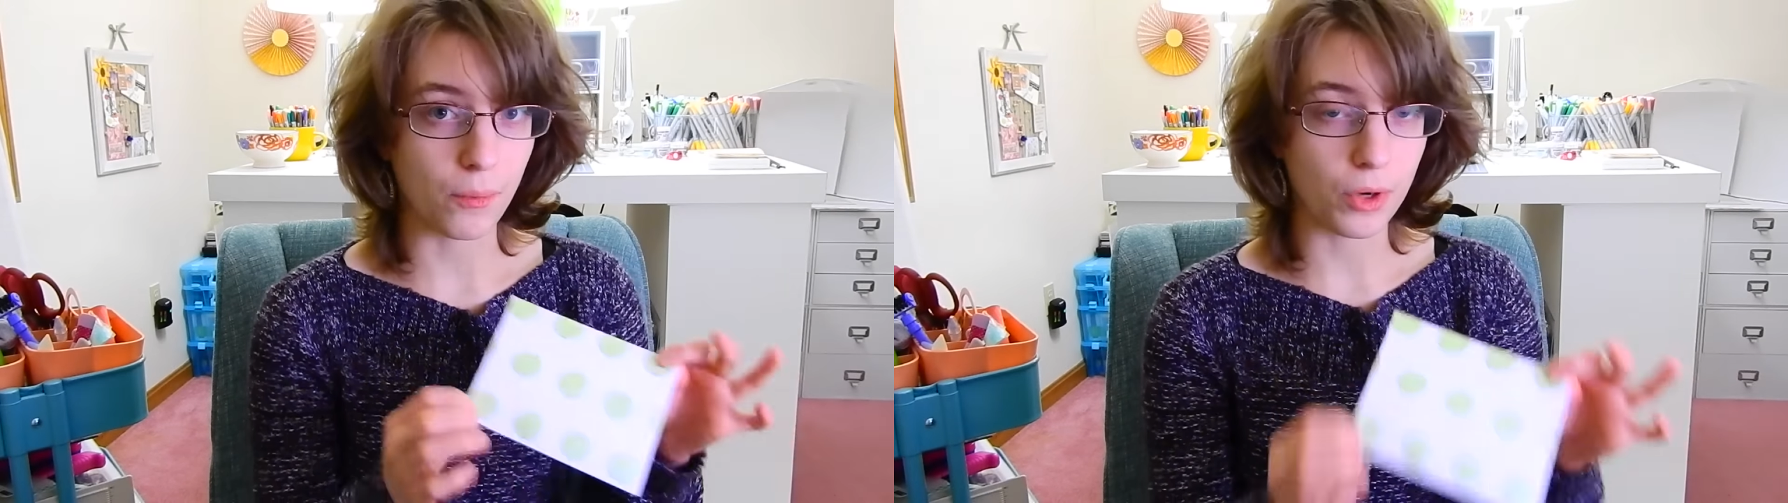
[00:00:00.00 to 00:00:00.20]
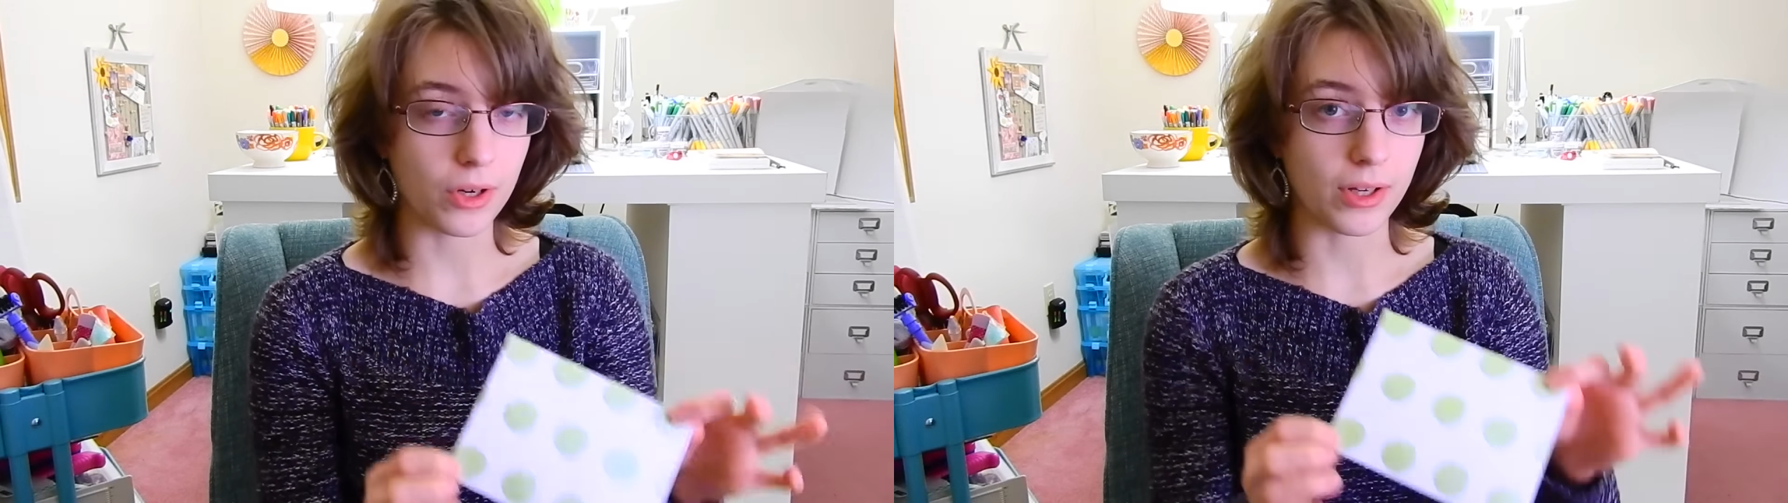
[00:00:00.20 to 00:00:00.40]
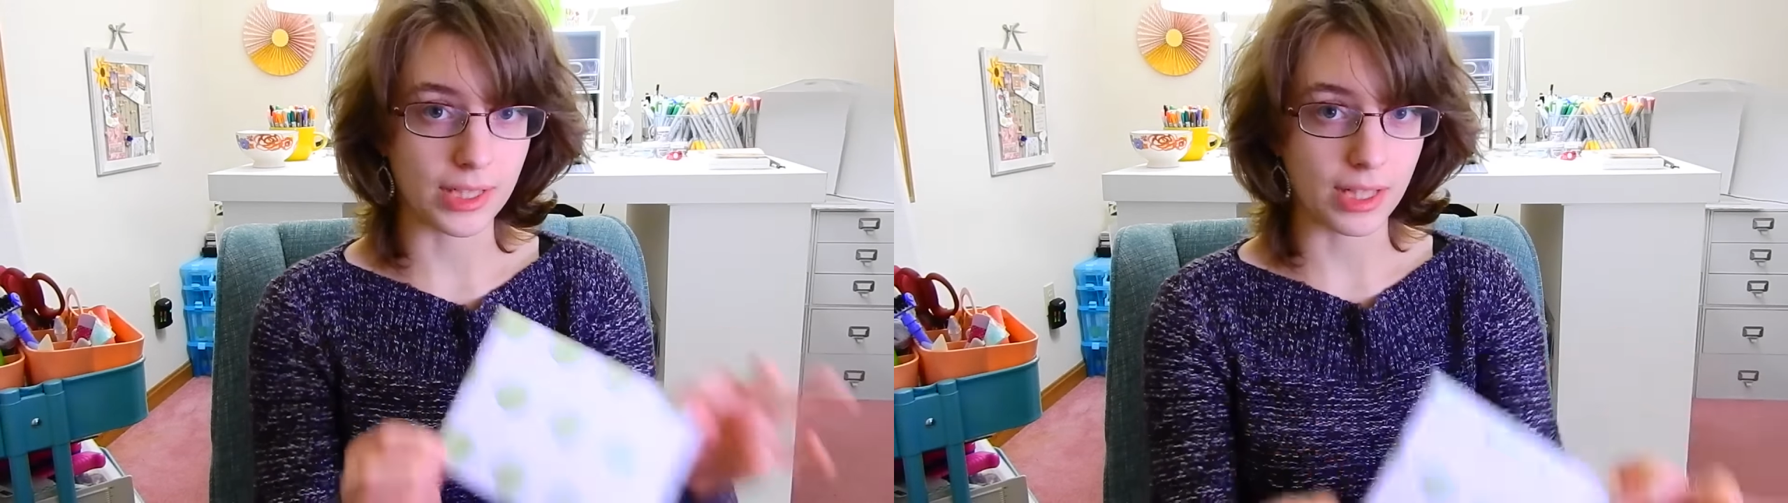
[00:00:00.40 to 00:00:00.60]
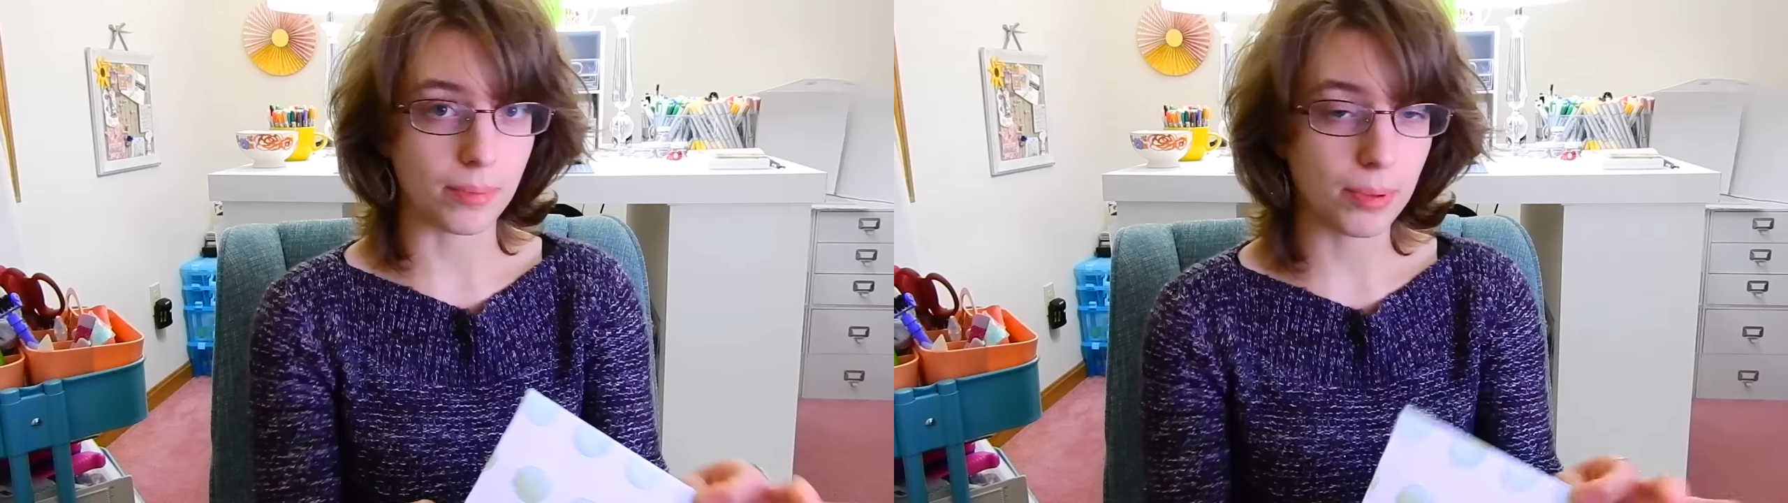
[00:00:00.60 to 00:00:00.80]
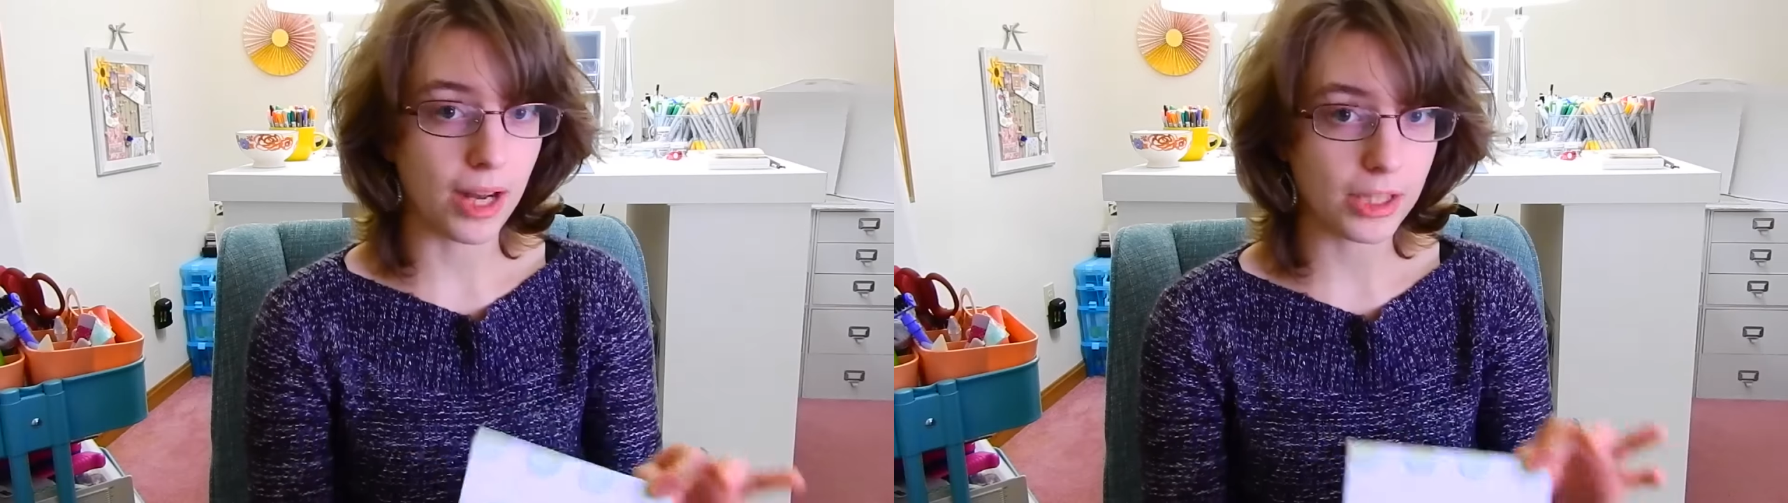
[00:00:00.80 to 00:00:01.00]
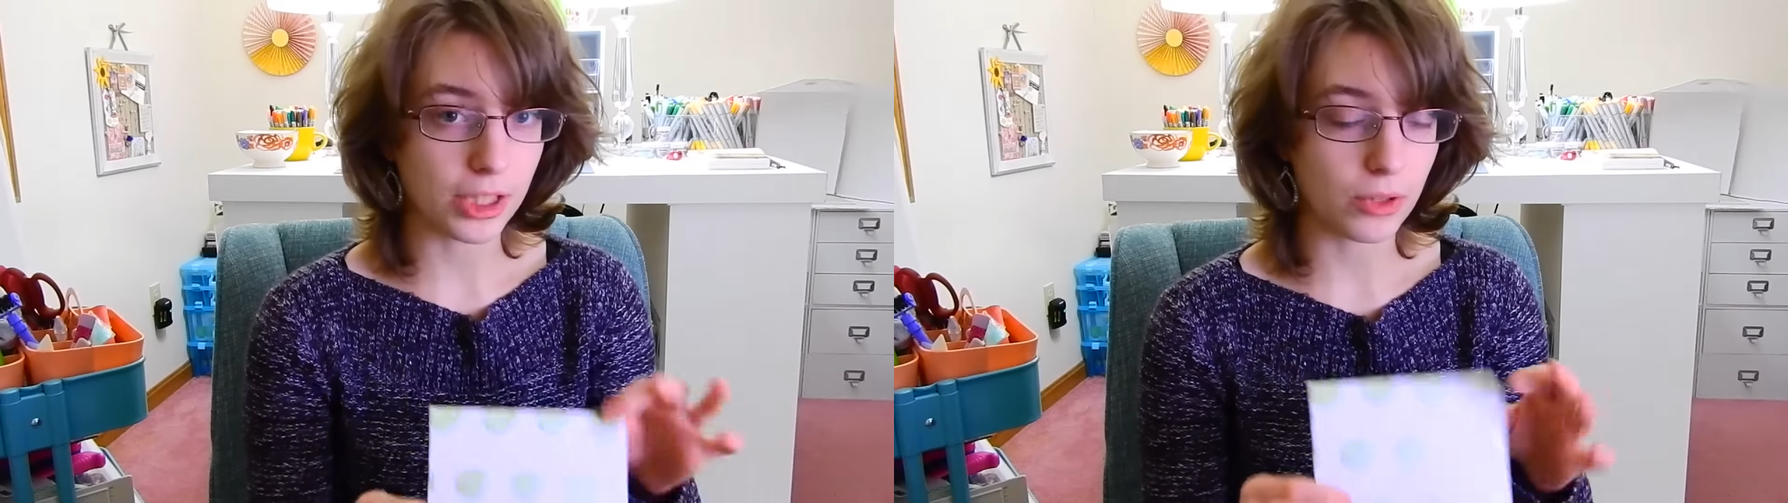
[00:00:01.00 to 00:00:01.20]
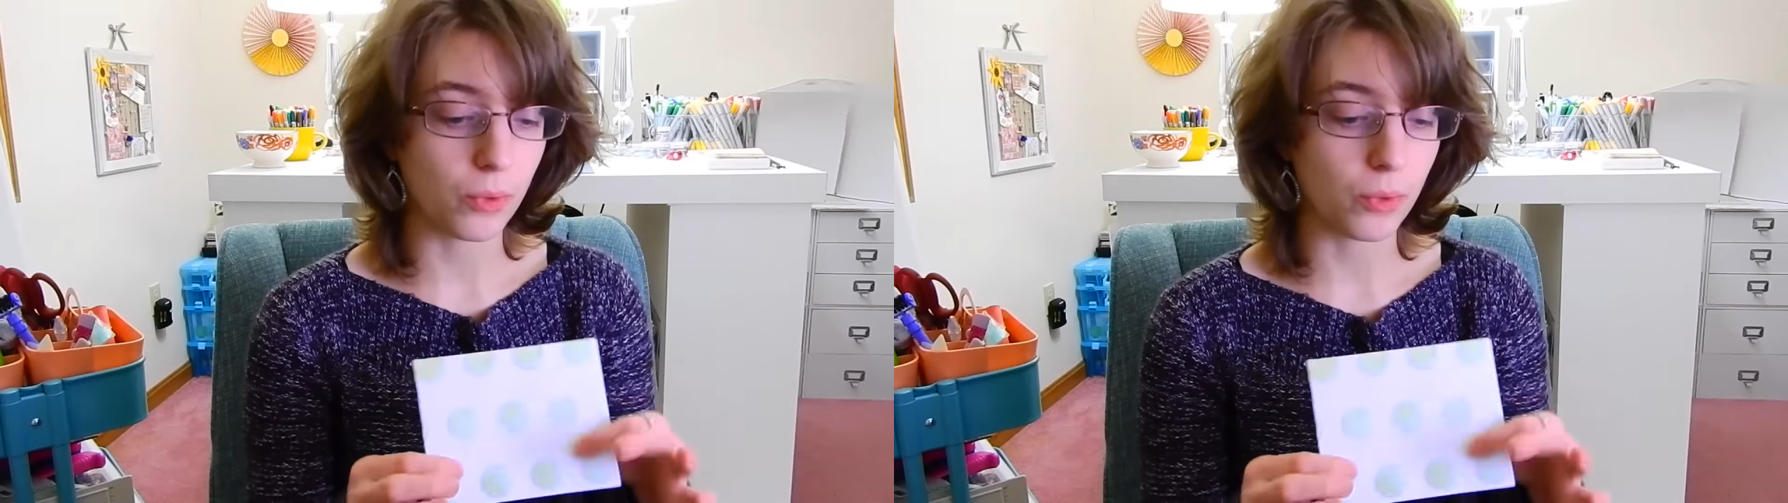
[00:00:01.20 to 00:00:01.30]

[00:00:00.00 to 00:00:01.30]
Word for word: and work on another project,